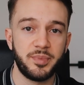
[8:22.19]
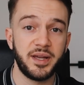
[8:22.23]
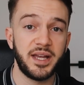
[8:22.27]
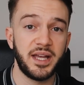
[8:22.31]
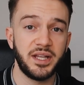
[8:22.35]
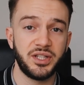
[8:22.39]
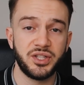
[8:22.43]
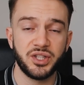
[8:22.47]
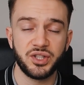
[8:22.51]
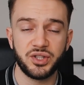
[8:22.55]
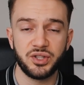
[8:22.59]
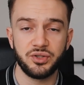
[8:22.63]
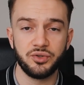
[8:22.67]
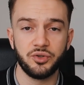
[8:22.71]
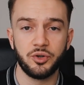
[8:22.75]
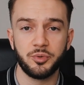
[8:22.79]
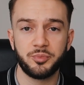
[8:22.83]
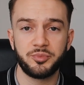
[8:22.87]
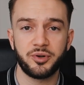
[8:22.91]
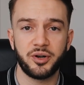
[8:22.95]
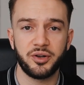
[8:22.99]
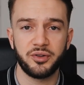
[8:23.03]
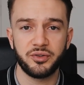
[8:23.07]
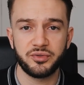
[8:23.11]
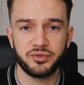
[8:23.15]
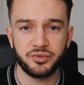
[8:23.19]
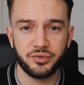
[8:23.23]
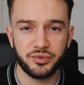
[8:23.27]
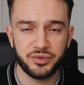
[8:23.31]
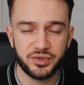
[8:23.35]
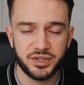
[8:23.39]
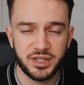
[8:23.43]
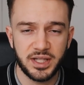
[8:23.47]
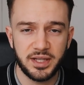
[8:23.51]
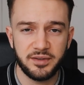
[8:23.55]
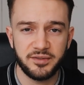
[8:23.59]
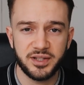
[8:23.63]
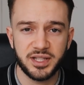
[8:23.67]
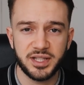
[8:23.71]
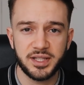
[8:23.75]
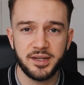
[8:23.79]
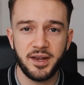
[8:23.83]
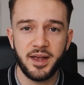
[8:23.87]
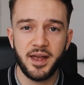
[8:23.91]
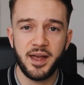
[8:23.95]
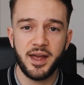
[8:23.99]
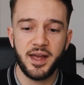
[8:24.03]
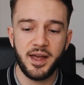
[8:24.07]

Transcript: purchase your product or service.